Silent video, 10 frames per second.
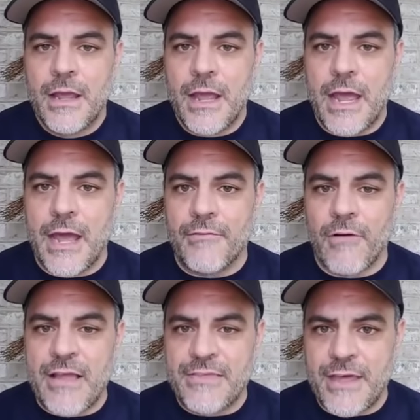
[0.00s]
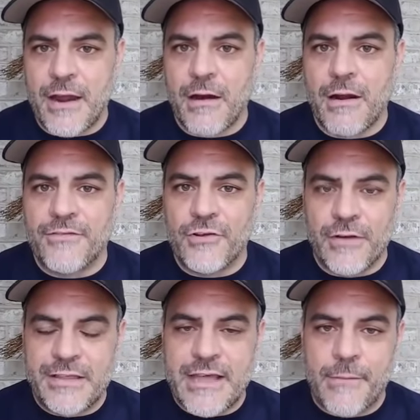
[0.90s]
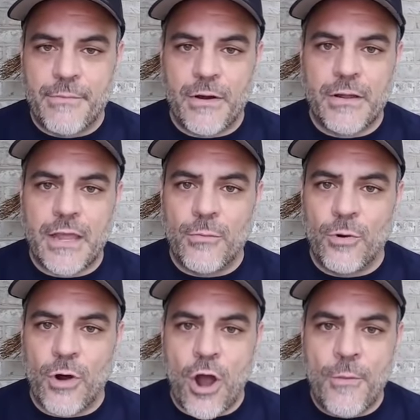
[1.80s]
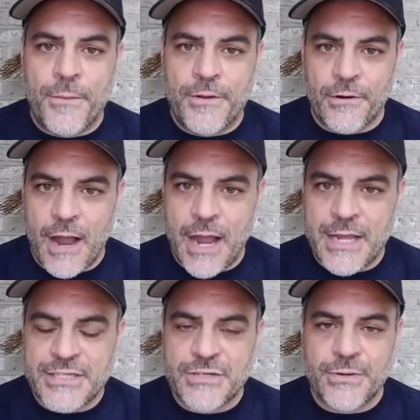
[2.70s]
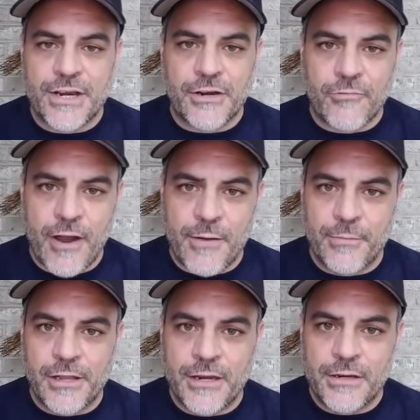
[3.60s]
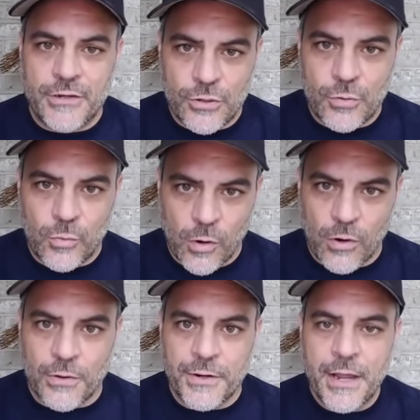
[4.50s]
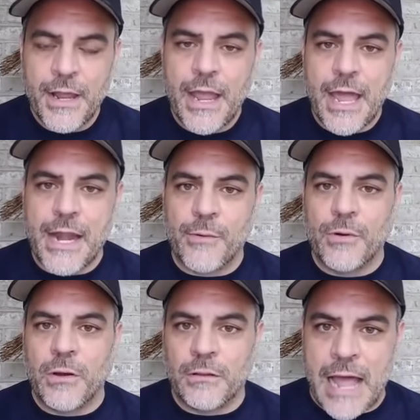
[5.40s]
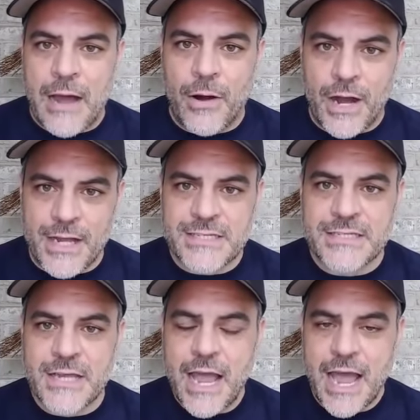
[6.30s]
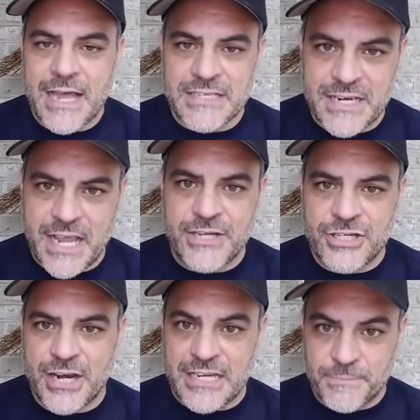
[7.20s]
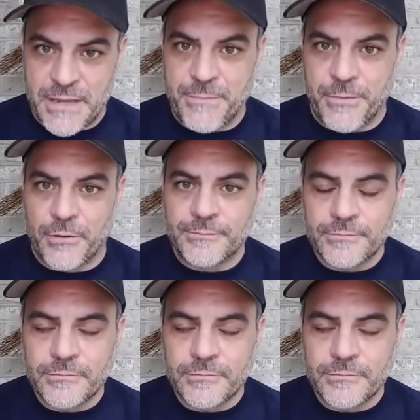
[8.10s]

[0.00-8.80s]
And right there, if you read that book, it will open your eyes to an incredibly new world. And it will allow us as a nation, as people,